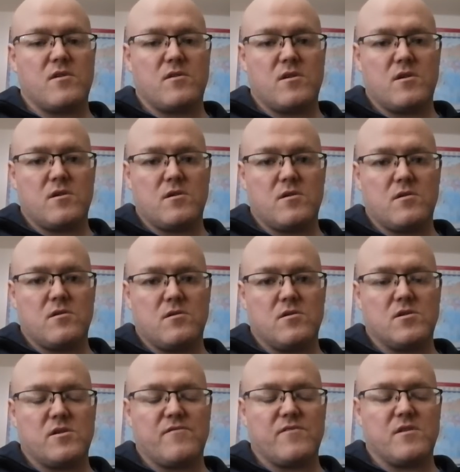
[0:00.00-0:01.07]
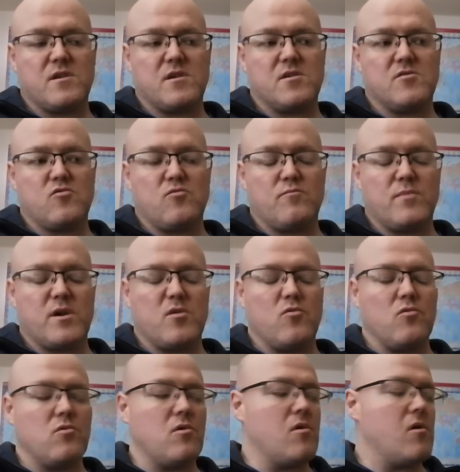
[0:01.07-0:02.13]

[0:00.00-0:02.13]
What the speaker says: the 7 days on bail.